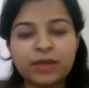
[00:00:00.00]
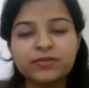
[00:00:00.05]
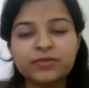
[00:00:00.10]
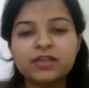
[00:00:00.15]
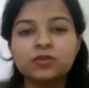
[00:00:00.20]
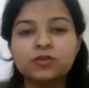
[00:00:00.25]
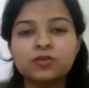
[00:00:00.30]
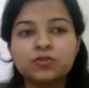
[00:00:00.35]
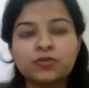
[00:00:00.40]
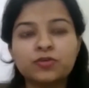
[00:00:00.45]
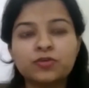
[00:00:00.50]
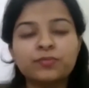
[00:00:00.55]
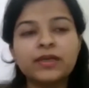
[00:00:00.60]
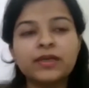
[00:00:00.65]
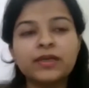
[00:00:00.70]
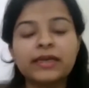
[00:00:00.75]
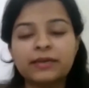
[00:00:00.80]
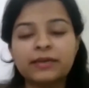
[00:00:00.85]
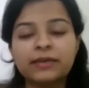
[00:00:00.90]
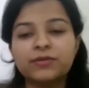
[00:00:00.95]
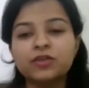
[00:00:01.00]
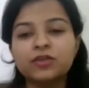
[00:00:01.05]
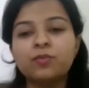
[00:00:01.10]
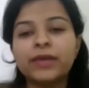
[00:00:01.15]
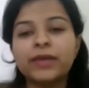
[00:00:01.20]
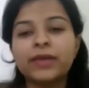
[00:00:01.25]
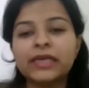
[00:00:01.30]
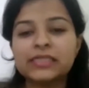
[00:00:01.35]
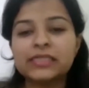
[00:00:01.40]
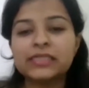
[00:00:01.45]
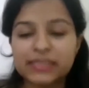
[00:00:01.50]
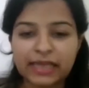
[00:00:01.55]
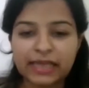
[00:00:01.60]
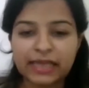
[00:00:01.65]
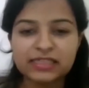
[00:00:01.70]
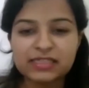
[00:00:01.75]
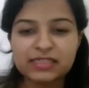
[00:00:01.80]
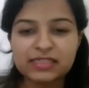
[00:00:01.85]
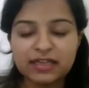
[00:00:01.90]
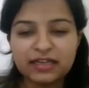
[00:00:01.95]
you should be able to make
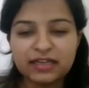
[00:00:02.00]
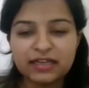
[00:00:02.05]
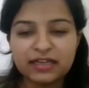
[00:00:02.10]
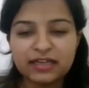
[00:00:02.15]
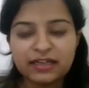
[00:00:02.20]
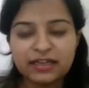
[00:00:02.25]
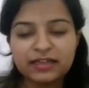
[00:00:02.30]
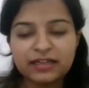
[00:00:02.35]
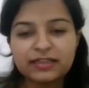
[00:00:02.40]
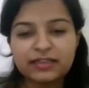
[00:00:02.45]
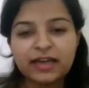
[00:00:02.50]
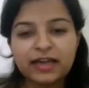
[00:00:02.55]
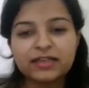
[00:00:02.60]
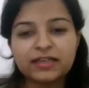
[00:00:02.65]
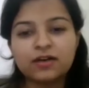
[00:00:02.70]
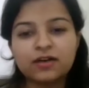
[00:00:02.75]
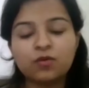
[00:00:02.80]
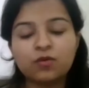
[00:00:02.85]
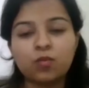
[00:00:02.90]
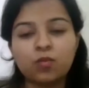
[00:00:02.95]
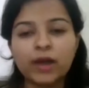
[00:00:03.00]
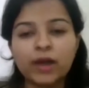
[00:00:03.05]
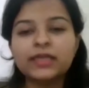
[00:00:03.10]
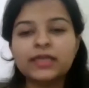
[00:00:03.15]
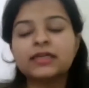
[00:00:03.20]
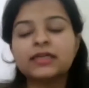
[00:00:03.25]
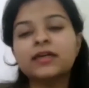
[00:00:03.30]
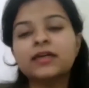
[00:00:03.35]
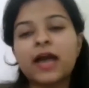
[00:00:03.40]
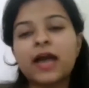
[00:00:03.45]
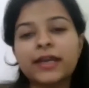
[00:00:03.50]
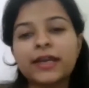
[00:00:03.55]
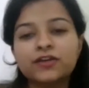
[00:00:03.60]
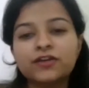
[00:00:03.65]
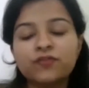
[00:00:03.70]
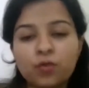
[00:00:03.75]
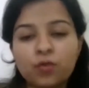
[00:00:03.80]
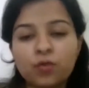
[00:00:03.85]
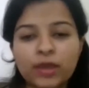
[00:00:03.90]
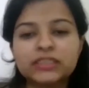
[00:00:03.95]
sense that what kind of
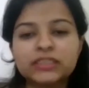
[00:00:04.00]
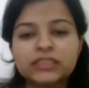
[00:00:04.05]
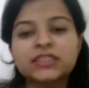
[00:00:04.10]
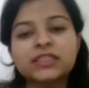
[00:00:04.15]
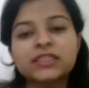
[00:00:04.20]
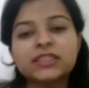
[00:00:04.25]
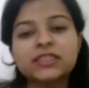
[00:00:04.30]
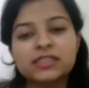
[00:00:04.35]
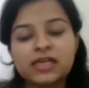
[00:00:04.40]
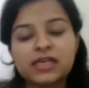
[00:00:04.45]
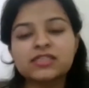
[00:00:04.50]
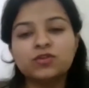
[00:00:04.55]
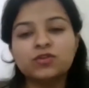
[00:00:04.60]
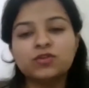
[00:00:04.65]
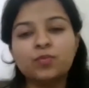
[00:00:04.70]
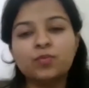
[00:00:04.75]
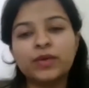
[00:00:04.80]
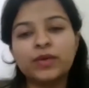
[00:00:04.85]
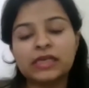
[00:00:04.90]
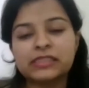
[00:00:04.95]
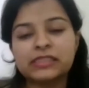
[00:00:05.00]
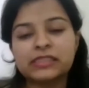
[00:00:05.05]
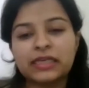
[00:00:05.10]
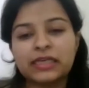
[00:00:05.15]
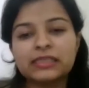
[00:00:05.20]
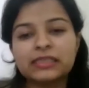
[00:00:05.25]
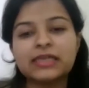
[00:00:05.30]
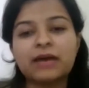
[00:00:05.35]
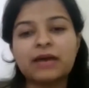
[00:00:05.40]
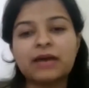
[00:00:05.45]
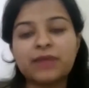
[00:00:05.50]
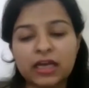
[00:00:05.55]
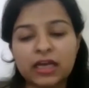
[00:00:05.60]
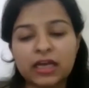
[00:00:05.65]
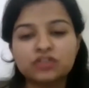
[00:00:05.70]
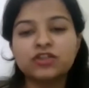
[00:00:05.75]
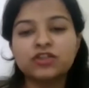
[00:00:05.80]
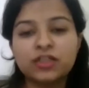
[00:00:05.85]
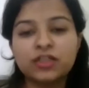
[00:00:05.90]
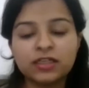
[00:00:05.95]
questions does UPSC exam
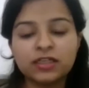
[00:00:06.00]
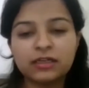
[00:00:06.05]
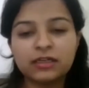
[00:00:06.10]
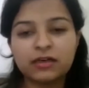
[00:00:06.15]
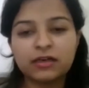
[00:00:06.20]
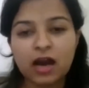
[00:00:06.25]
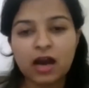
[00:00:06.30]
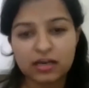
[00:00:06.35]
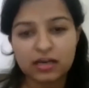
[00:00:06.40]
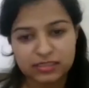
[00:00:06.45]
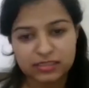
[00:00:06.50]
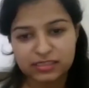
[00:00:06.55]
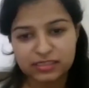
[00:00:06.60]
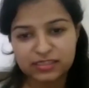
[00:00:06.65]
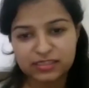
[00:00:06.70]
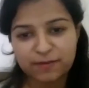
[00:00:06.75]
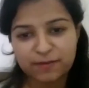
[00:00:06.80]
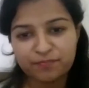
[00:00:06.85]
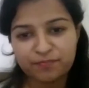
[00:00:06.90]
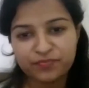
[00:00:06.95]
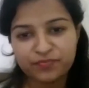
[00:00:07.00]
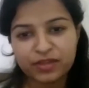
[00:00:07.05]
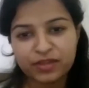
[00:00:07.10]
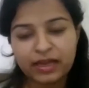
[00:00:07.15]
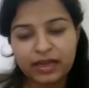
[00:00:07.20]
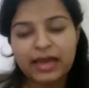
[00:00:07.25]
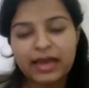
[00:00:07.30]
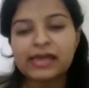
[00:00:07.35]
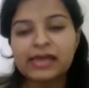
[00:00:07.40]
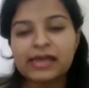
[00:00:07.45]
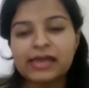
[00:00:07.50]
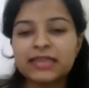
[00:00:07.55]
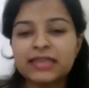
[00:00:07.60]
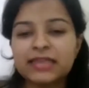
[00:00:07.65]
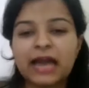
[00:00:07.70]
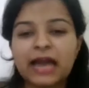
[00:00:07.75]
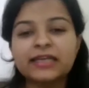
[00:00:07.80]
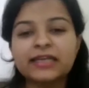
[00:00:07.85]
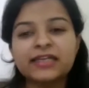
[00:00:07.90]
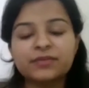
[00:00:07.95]
actually asks, and
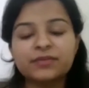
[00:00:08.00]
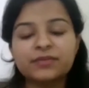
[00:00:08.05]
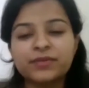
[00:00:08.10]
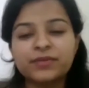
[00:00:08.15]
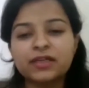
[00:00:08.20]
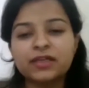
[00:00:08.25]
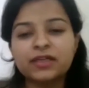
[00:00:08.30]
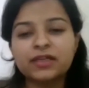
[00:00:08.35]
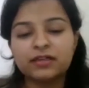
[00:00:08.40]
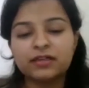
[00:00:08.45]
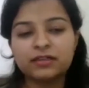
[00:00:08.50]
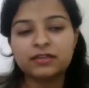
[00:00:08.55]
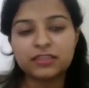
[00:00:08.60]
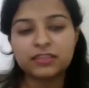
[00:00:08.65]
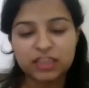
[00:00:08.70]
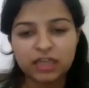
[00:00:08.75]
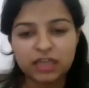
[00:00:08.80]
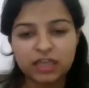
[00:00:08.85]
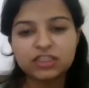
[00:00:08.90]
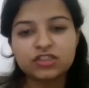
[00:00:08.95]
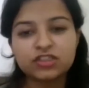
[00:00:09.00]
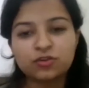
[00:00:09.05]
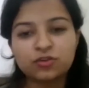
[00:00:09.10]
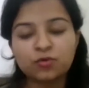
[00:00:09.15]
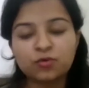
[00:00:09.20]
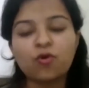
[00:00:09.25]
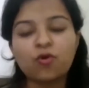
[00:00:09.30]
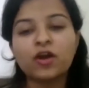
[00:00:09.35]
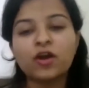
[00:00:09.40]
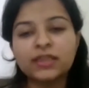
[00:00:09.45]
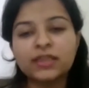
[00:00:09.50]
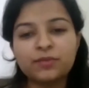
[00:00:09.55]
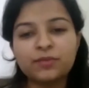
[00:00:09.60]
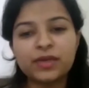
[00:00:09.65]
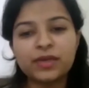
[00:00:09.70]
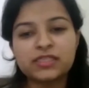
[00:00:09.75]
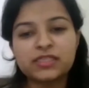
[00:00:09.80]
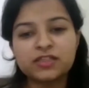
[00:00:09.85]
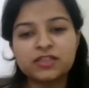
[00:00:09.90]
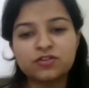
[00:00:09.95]
that can be judged on the
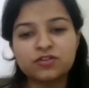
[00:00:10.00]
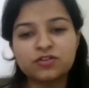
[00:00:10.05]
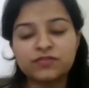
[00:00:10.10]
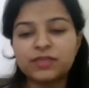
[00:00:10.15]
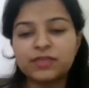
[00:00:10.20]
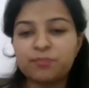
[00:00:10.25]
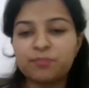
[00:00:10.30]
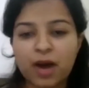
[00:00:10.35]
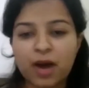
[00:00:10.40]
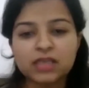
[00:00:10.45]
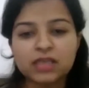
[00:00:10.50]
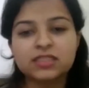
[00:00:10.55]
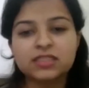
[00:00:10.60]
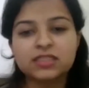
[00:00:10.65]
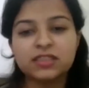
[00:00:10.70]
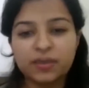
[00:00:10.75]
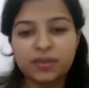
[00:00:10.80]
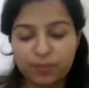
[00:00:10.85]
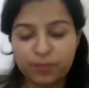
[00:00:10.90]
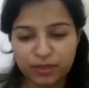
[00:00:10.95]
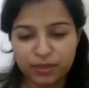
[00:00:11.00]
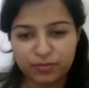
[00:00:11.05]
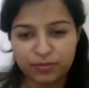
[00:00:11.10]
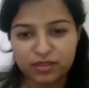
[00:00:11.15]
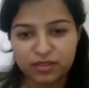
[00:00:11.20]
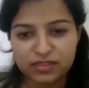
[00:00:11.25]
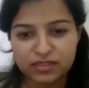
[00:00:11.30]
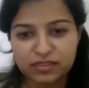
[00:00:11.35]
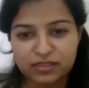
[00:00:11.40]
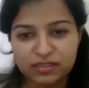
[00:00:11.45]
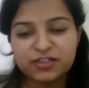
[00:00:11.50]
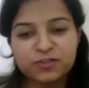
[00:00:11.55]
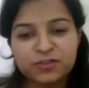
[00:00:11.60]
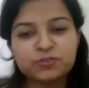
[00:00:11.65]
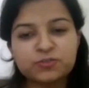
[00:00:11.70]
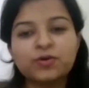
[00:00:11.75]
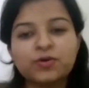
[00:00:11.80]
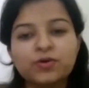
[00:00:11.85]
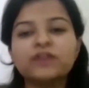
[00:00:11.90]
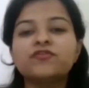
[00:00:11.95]
basis of the past year papers.
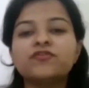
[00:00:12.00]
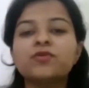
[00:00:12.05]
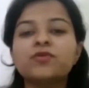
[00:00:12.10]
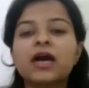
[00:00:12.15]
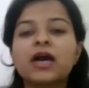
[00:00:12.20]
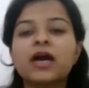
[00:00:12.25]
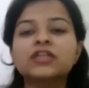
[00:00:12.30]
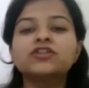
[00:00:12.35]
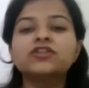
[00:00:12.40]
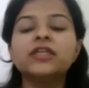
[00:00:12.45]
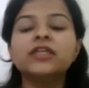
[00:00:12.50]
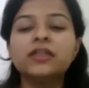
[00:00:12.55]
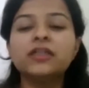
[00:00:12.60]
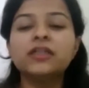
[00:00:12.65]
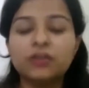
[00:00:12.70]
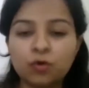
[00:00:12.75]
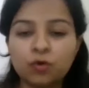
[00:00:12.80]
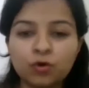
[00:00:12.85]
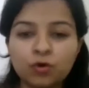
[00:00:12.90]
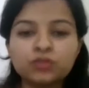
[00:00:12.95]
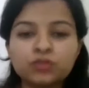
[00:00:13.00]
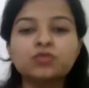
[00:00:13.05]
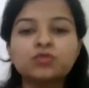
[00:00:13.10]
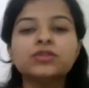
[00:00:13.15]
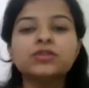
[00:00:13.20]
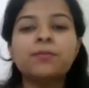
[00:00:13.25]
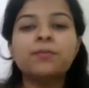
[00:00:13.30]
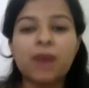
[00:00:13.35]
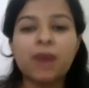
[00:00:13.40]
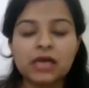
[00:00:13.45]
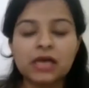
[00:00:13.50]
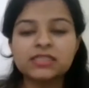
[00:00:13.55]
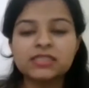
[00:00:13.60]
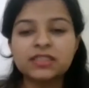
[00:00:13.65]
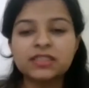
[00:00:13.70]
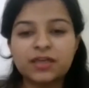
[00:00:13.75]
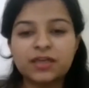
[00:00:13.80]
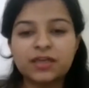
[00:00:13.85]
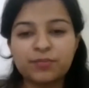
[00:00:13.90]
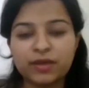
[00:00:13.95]
So if you actually go through the
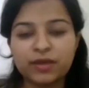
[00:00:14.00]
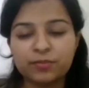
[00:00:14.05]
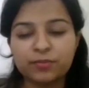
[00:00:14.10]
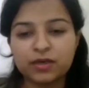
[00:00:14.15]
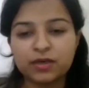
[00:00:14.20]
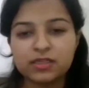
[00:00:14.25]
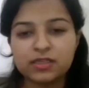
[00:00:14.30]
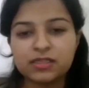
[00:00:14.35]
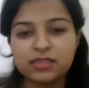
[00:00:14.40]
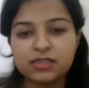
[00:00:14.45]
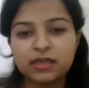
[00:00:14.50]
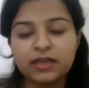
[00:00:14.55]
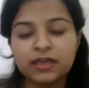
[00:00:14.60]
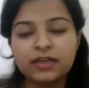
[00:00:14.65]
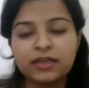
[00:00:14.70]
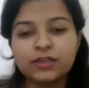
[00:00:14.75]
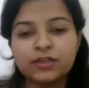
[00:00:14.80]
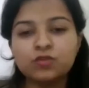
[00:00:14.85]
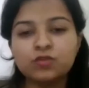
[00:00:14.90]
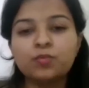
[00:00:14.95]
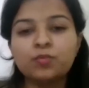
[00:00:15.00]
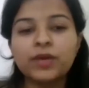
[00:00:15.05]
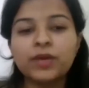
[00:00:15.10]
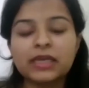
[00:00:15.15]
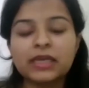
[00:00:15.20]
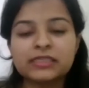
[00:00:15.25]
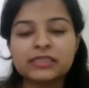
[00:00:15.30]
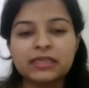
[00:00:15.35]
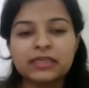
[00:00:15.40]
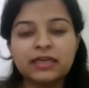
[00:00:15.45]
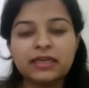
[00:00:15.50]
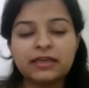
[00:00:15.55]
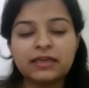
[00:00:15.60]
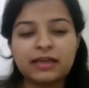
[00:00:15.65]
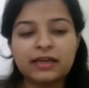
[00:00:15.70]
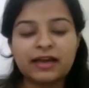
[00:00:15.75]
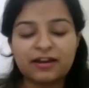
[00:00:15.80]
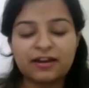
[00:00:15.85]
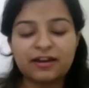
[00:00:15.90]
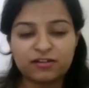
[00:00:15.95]
past year papers,
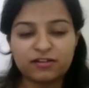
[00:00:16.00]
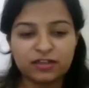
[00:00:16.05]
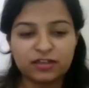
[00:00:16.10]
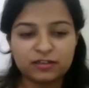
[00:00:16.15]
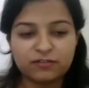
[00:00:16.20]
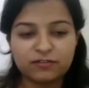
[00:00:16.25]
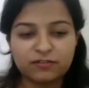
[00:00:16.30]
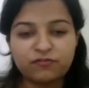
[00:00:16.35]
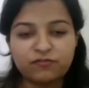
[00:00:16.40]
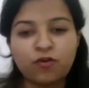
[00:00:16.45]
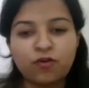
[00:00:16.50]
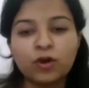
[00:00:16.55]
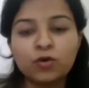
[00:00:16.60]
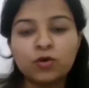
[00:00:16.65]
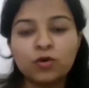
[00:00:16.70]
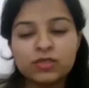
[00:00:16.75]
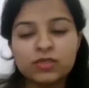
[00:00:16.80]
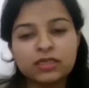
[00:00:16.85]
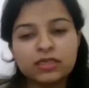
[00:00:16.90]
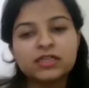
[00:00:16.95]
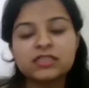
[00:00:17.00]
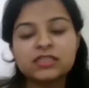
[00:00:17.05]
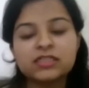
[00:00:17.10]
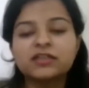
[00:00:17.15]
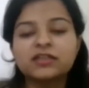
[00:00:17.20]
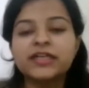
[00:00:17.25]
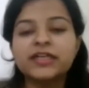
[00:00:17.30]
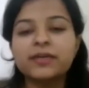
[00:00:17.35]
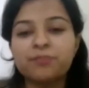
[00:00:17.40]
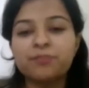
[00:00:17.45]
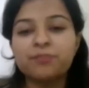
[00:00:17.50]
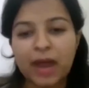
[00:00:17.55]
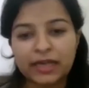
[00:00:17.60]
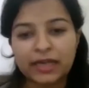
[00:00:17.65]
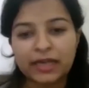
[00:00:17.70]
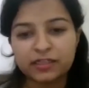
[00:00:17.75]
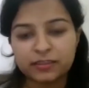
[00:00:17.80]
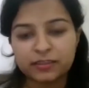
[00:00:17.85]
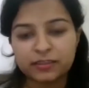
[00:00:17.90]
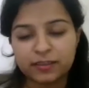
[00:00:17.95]
UPSC follows a certain
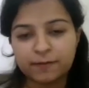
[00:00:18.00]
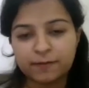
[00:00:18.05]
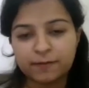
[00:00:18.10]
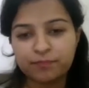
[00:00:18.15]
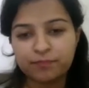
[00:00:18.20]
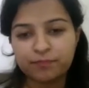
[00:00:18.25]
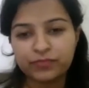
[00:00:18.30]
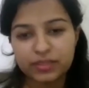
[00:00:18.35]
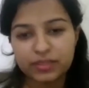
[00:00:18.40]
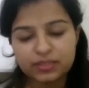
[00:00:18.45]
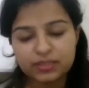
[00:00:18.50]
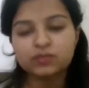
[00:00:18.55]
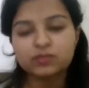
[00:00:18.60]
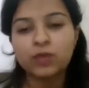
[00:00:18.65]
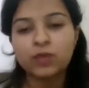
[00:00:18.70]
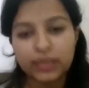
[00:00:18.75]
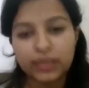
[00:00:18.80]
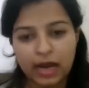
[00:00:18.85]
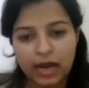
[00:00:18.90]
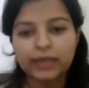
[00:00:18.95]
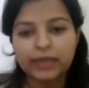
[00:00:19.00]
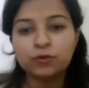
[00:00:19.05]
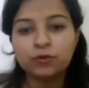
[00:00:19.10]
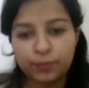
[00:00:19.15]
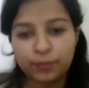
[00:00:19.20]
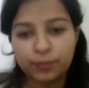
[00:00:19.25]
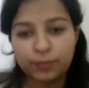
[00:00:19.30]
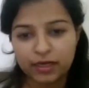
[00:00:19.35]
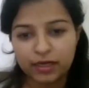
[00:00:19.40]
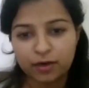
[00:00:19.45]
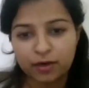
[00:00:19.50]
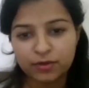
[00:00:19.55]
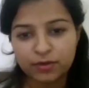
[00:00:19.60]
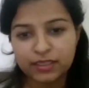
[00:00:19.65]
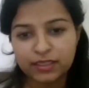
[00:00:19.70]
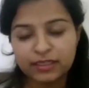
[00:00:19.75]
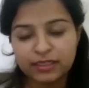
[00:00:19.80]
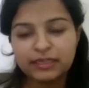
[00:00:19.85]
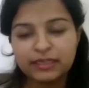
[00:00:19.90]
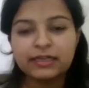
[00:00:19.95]
pattern. This is what I could make out,
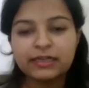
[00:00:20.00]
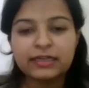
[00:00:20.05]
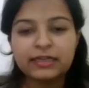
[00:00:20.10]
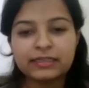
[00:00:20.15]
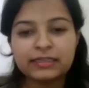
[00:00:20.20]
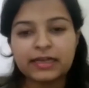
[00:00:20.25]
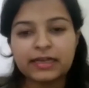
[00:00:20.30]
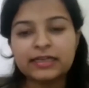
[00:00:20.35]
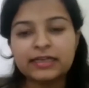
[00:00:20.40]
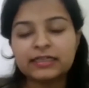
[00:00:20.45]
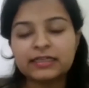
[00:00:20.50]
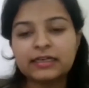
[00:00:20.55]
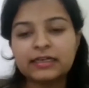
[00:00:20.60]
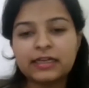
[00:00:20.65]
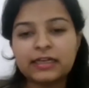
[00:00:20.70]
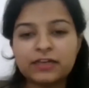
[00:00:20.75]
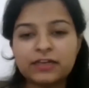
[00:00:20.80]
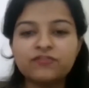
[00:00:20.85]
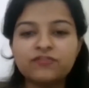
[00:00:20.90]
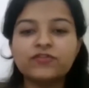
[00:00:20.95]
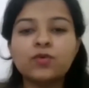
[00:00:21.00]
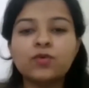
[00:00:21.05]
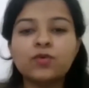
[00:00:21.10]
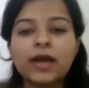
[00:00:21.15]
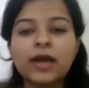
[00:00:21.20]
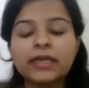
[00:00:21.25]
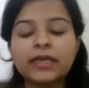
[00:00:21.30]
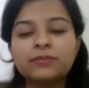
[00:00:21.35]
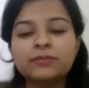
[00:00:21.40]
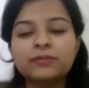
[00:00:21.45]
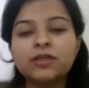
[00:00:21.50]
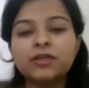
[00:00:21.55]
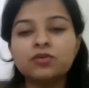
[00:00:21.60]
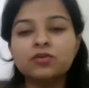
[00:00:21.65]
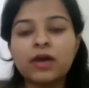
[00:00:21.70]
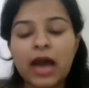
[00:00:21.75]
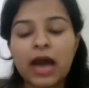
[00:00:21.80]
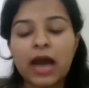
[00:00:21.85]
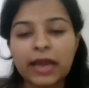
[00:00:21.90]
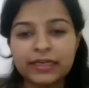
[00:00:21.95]
that if you are able to
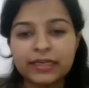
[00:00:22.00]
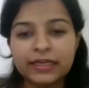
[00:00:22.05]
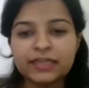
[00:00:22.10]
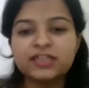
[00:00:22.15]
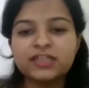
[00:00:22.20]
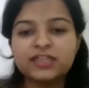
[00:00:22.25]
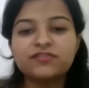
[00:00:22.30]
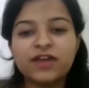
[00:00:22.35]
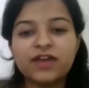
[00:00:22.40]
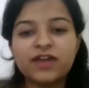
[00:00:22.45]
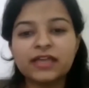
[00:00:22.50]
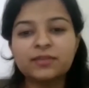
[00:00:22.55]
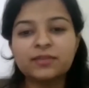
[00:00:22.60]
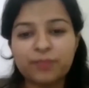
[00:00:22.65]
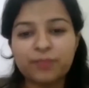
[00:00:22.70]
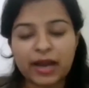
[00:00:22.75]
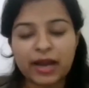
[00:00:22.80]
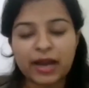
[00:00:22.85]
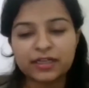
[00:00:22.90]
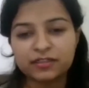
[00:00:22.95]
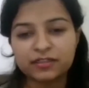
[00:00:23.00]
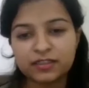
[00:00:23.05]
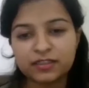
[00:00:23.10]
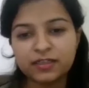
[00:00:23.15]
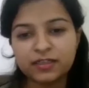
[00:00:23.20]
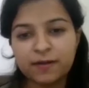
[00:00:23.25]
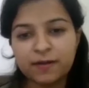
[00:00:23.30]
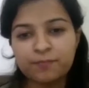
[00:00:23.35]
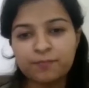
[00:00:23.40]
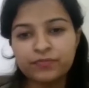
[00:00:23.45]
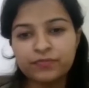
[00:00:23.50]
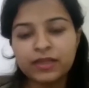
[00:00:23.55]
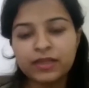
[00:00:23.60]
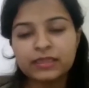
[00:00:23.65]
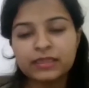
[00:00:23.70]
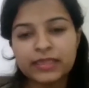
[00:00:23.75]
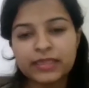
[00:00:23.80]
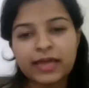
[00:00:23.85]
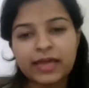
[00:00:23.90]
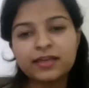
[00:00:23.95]
identify the pattern,
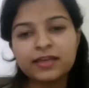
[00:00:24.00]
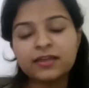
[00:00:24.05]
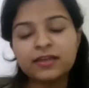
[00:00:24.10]
then